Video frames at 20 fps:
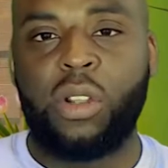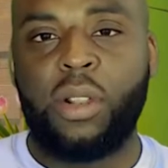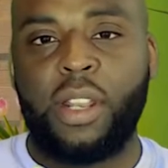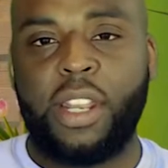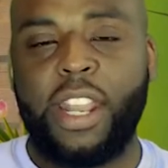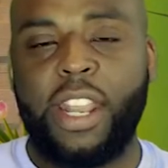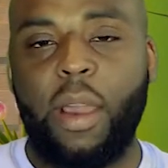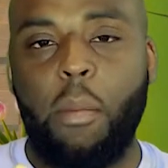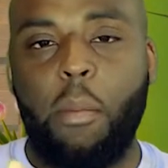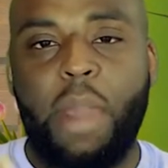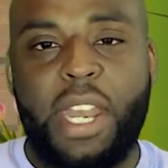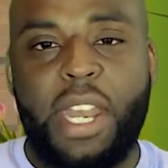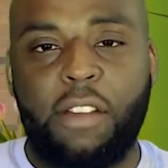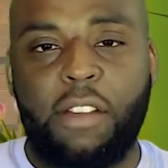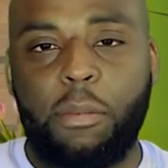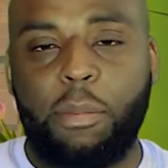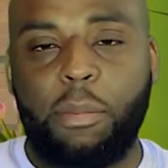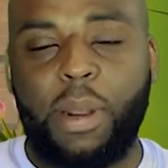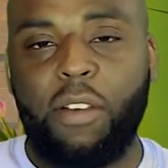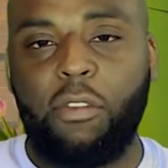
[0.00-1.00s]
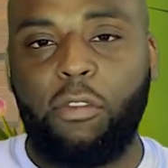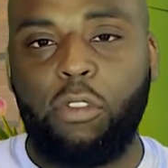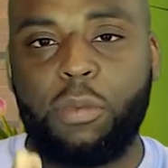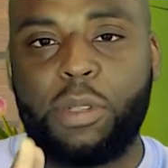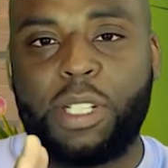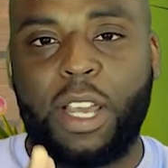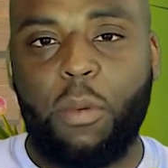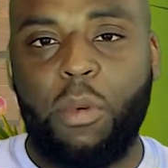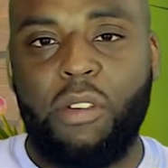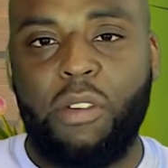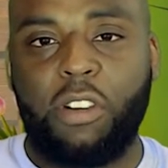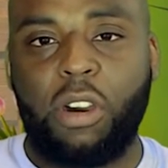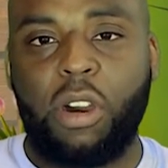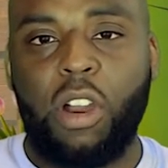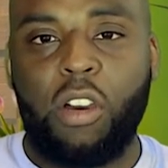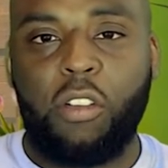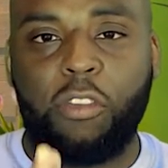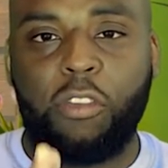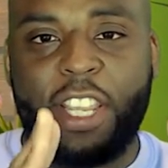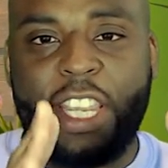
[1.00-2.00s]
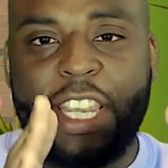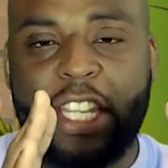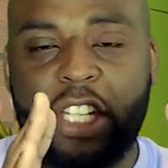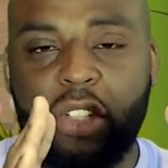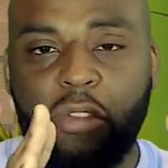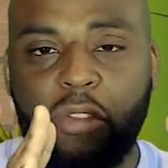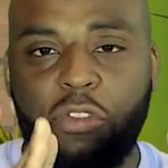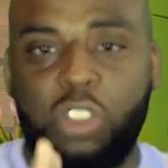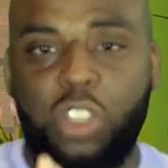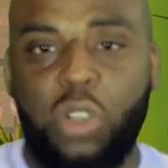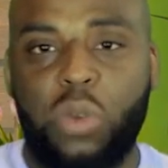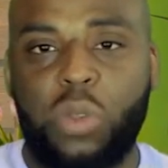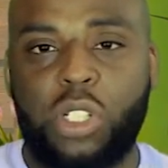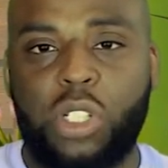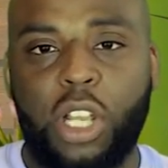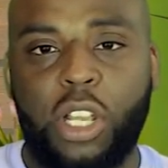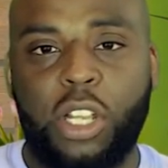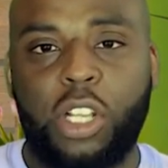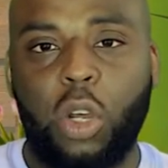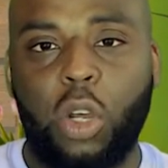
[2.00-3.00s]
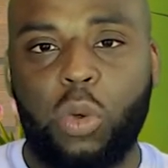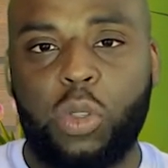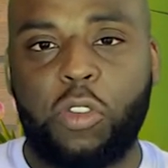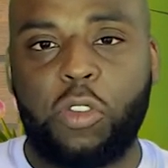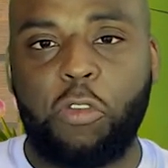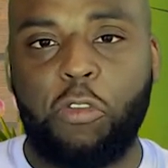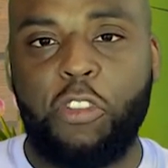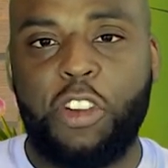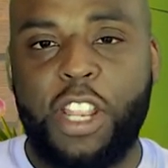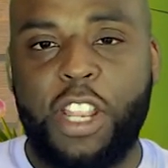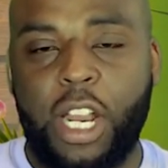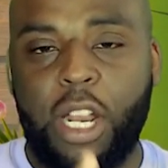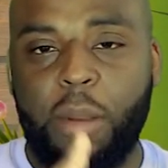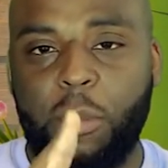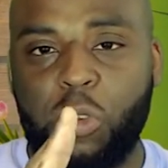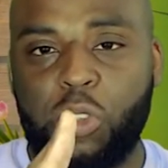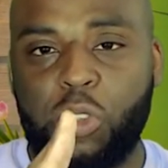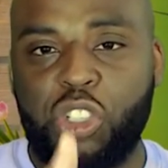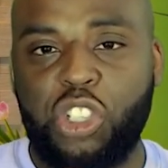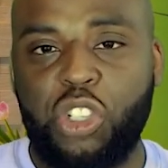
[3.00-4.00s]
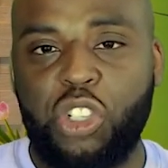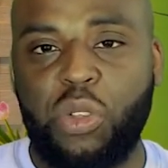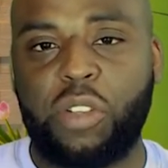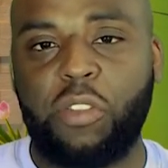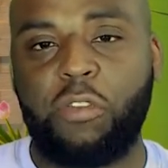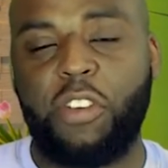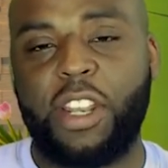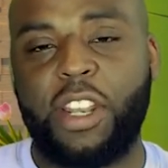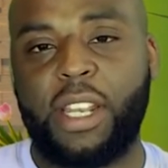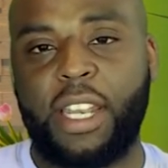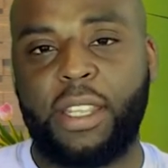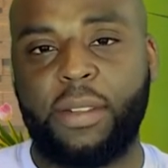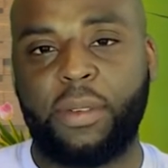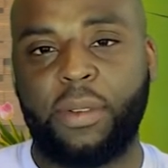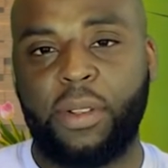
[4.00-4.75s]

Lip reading: There are many other platforms, however, for ease of use, those free are the most user-friendly.